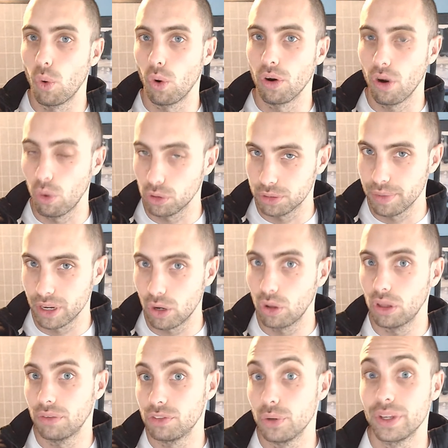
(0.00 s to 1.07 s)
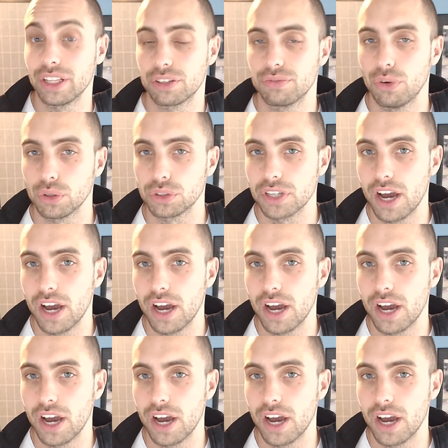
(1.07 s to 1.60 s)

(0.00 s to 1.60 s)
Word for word: your ultimate goal of doing this full